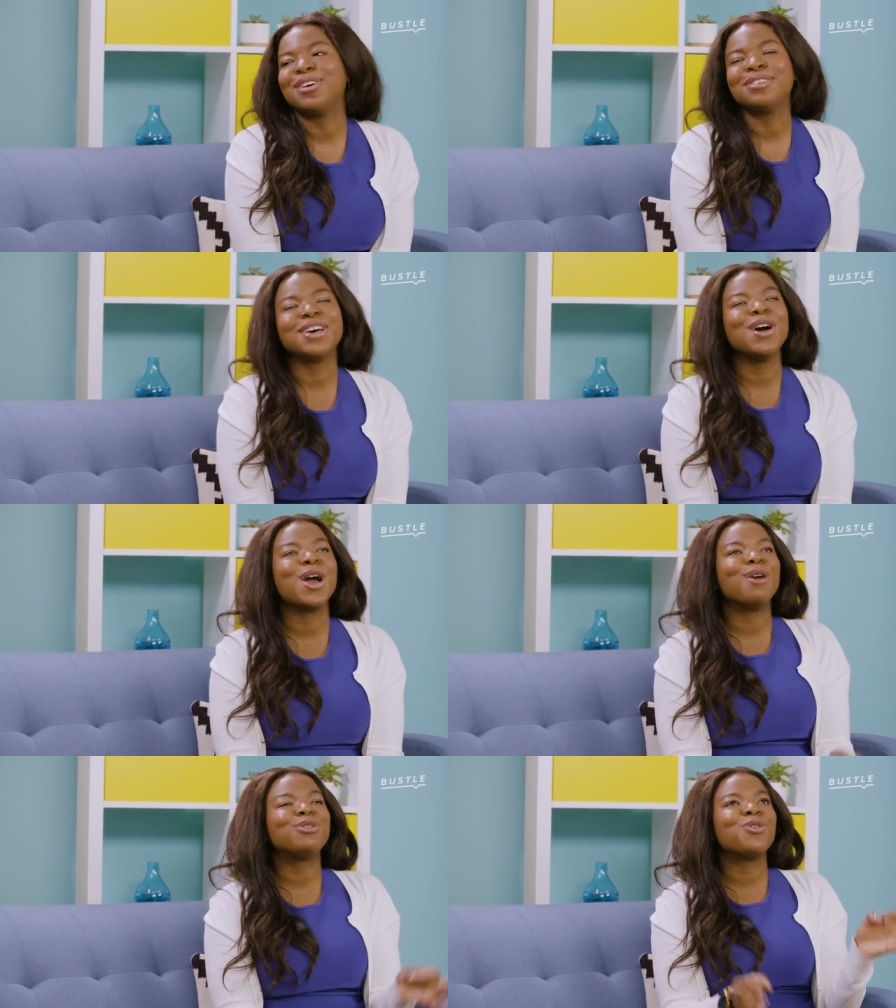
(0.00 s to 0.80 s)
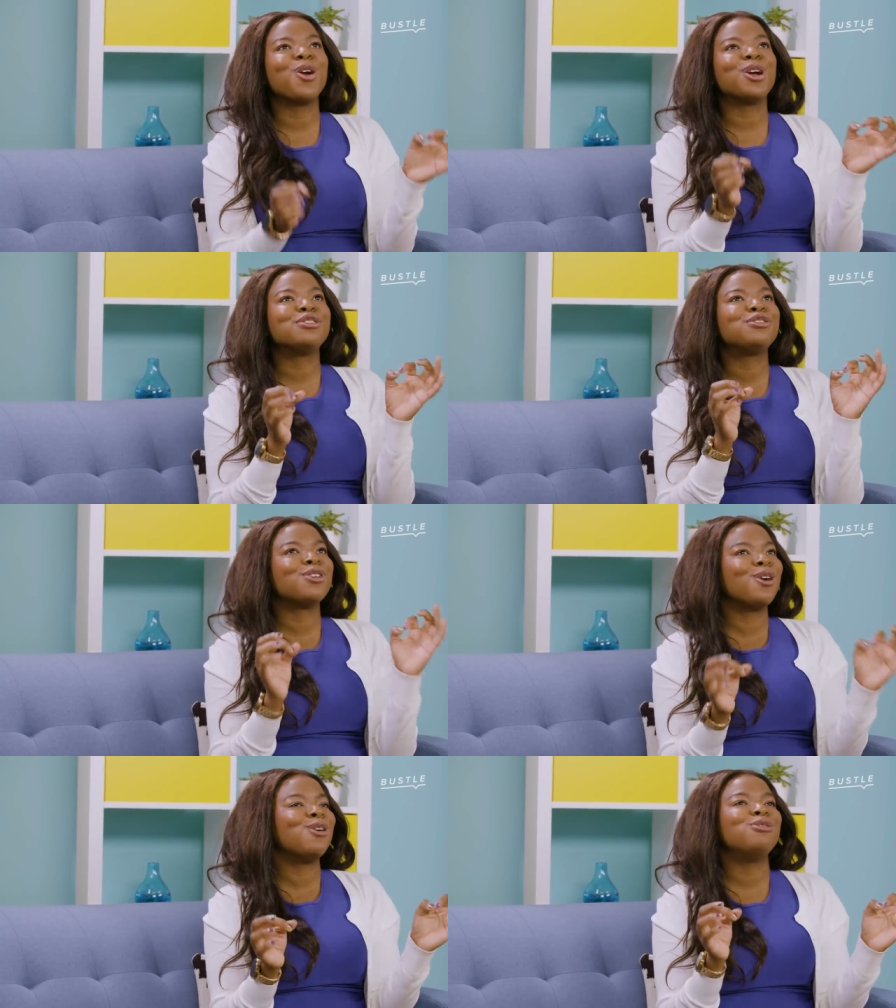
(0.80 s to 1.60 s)
Those hookups were
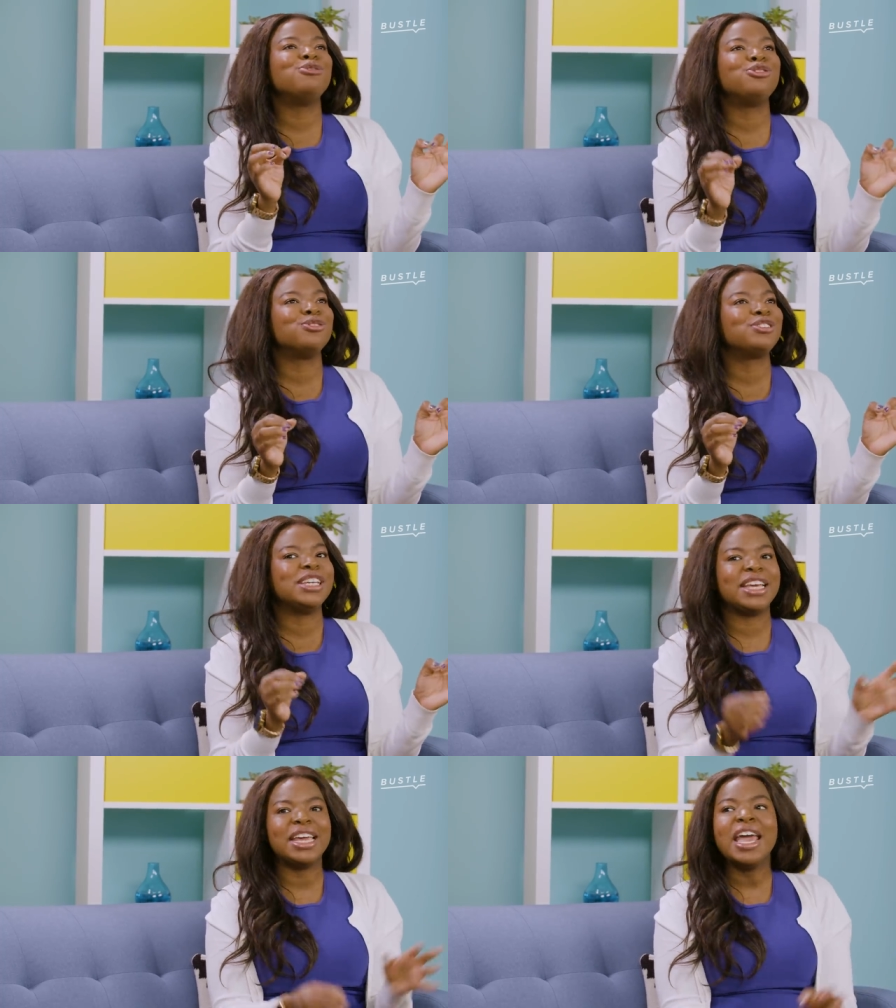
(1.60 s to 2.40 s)
so juicy. Juicy.